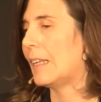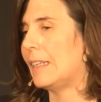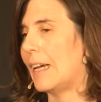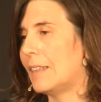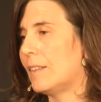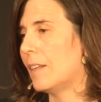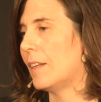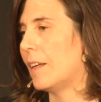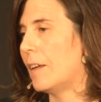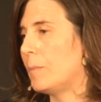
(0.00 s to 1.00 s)
that
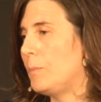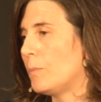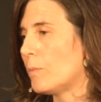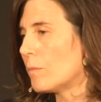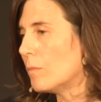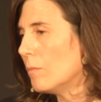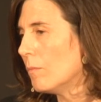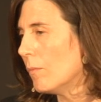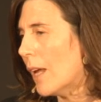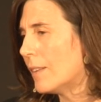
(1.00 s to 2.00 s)

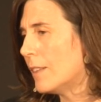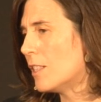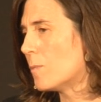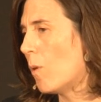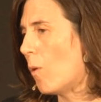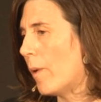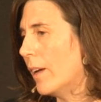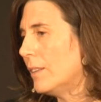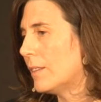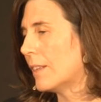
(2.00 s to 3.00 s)
at this
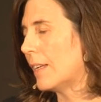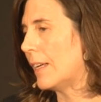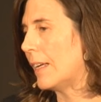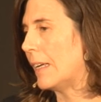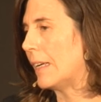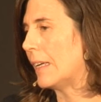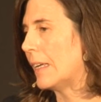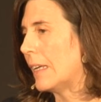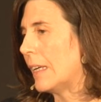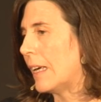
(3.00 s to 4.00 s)
moment
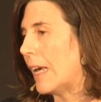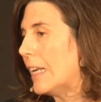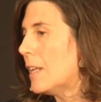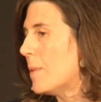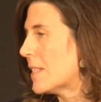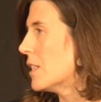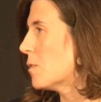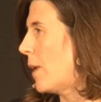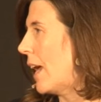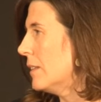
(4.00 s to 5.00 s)
any
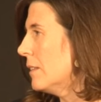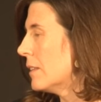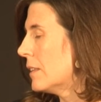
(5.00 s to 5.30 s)
business plan